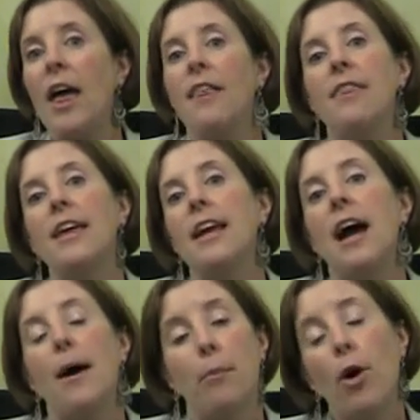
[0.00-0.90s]
The
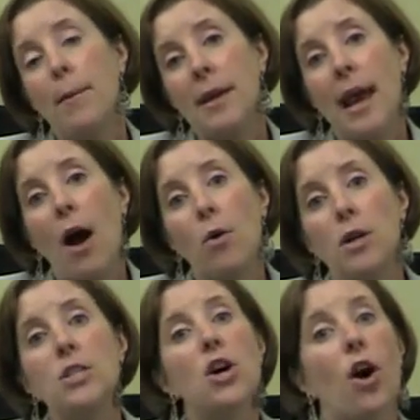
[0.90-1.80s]
appointment
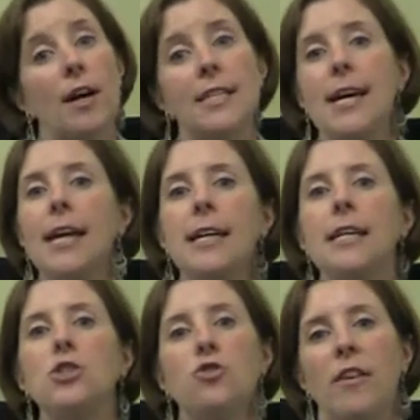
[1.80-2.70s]
hours are
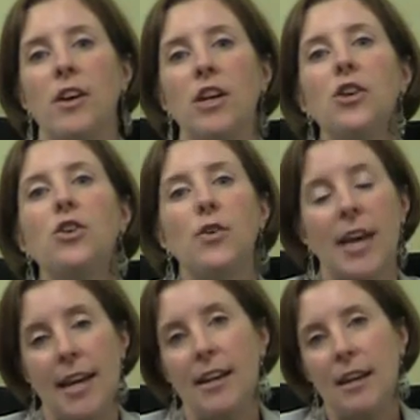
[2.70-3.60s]
attendee driven. You'll
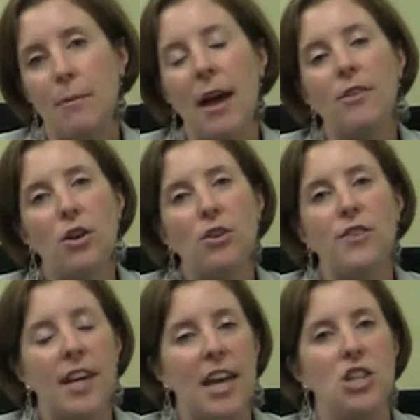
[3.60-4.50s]
get an email
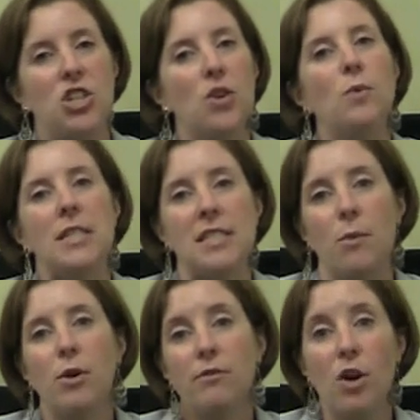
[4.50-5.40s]
notification when
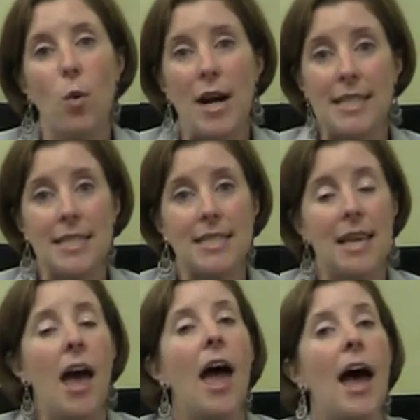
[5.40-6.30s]
someone requests
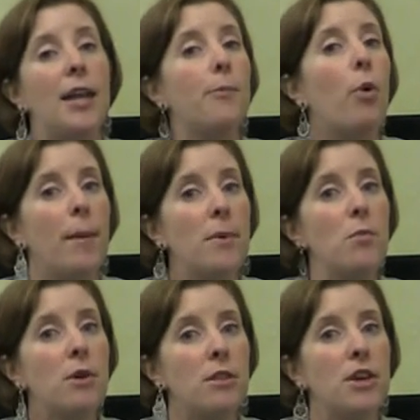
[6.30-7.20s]
an appointment
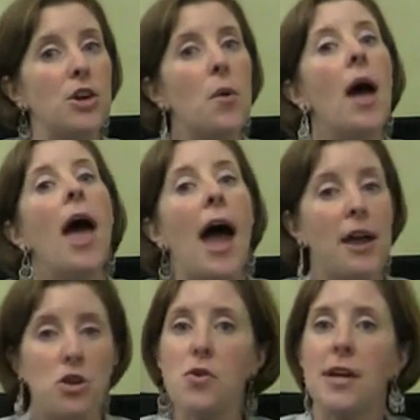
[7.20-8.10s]
with you,
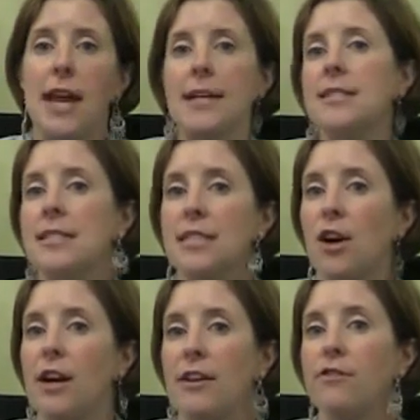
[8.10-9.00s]
and you can access
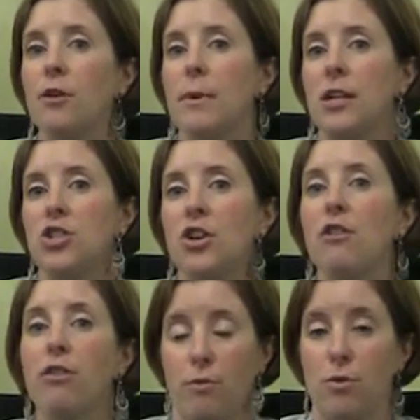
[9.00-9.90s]
their information
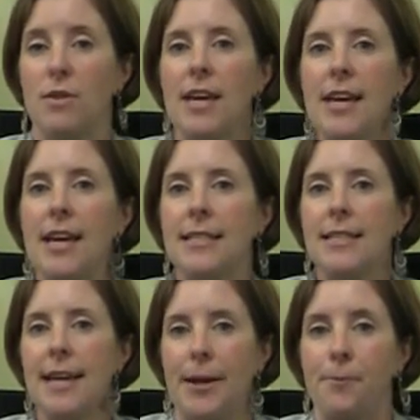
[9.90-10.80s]
through the
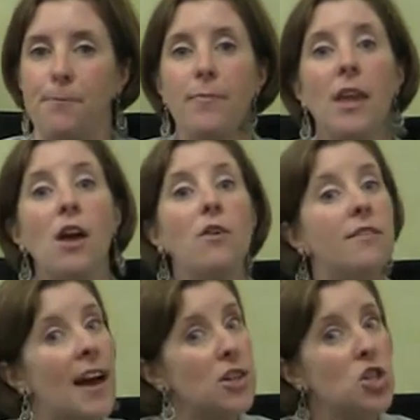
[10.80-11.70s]
ESC. We've
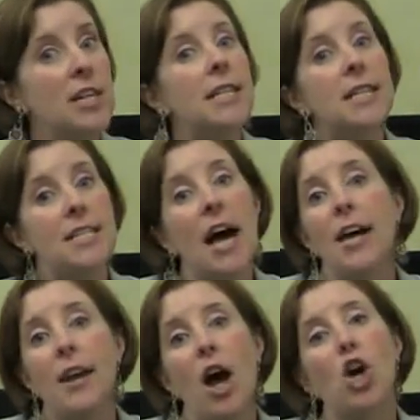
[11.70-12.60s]
actually
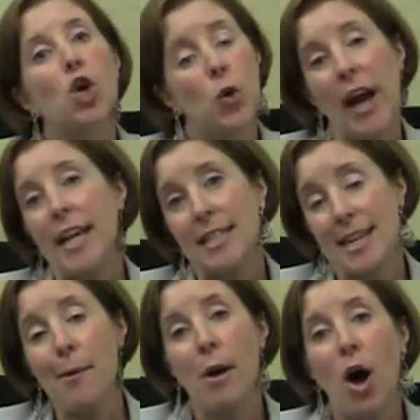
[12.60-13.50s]
done a great
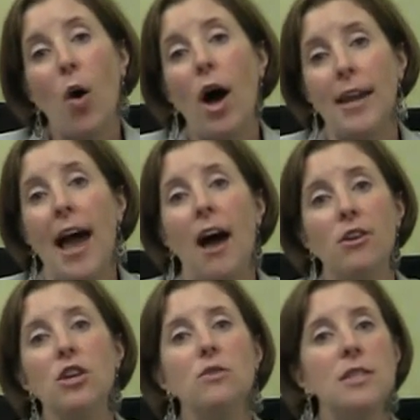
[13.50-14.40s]
demo on how to
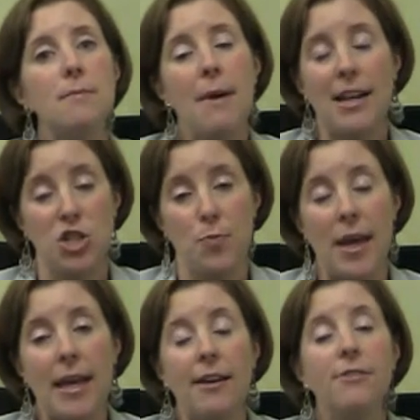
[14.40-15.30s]
use the
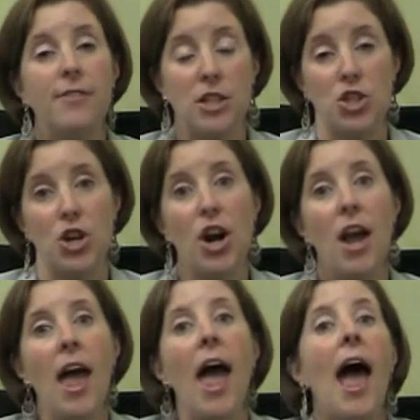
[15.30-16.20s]
matchmaking feature,
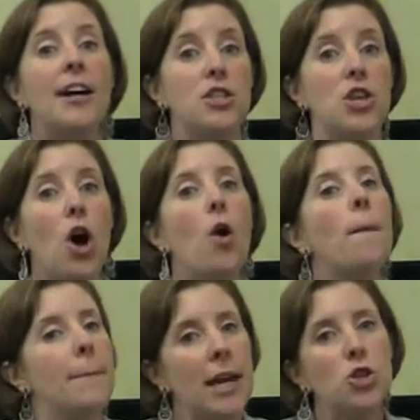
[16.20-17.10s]
so
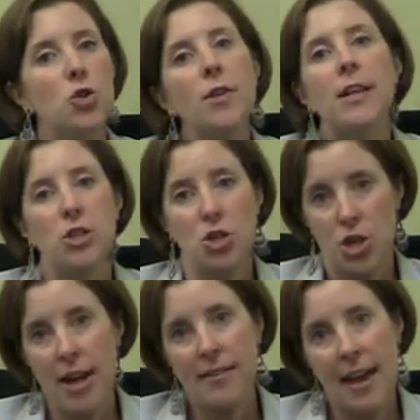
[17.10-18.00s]
make sure that you
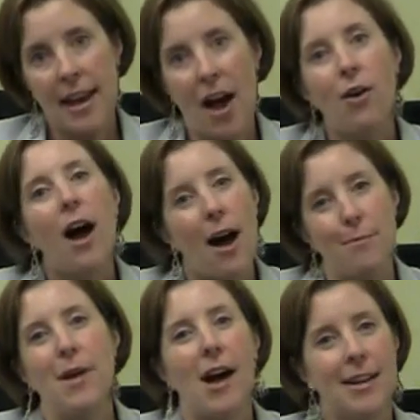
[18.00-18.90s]
check that out. I'm
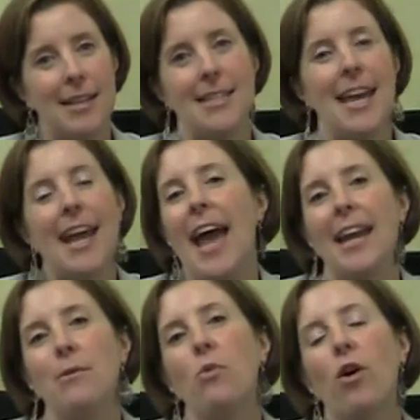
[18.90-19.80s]
not going to take
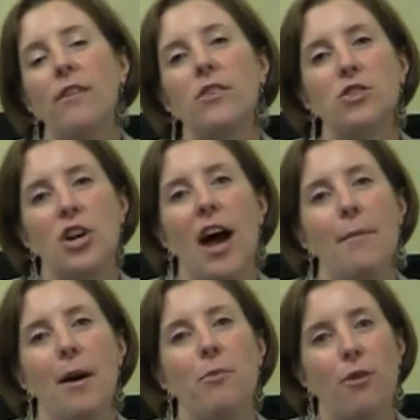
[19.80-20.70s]
any more of your time
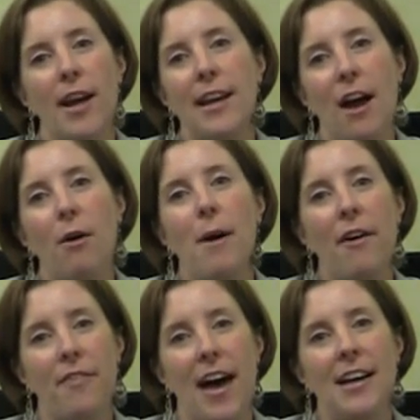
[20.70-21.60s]
up right now
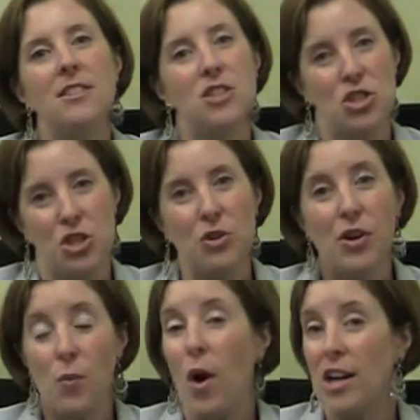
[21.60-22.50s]
about that since you
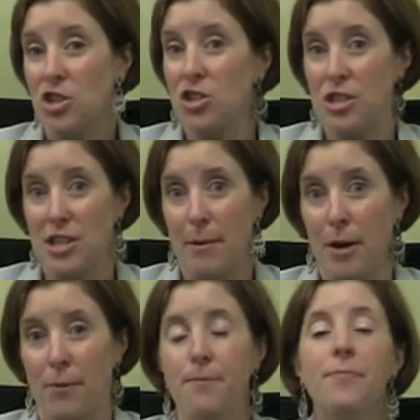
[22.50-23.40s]
can watch the
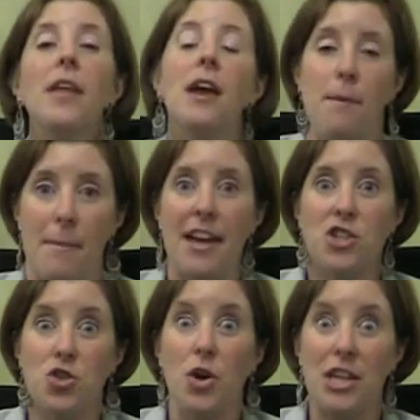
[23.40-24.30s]
demo. Make
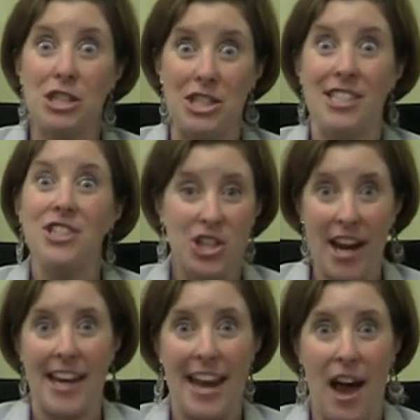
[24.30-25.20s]
sure you
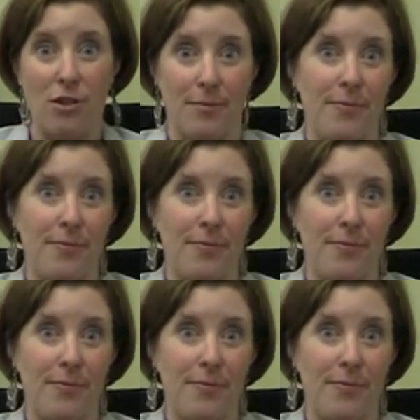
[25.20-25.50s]
check it out.